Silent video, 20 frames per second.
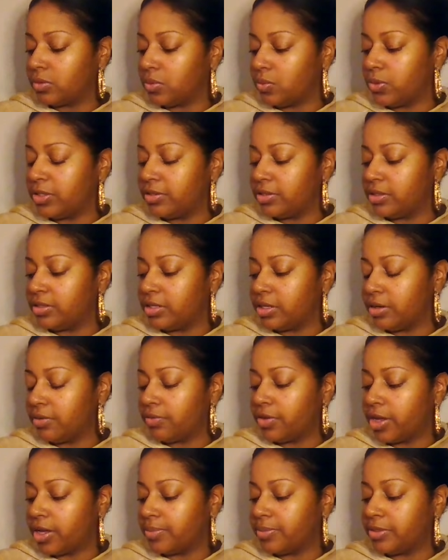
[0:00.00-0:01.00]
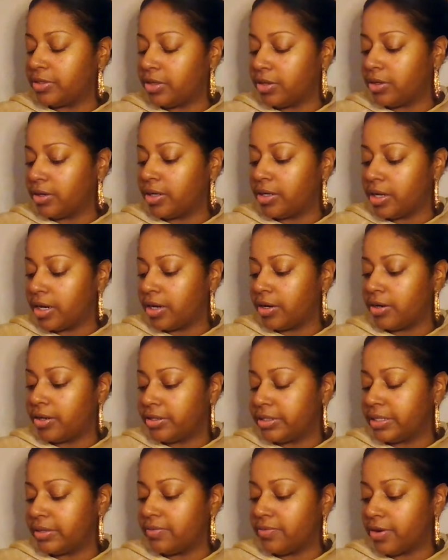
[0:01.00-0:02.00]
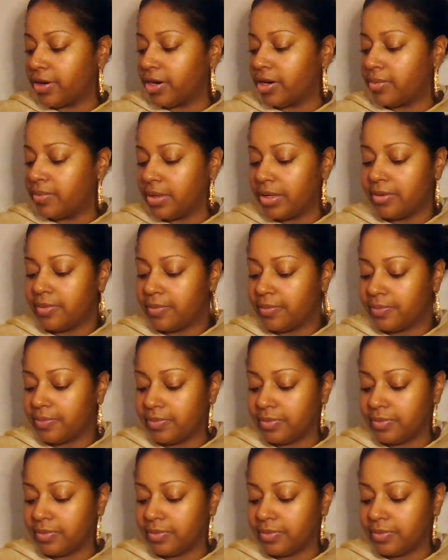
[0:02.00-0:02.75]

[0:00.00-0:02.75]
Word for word: What is the Ten of Cups here in Aries environment?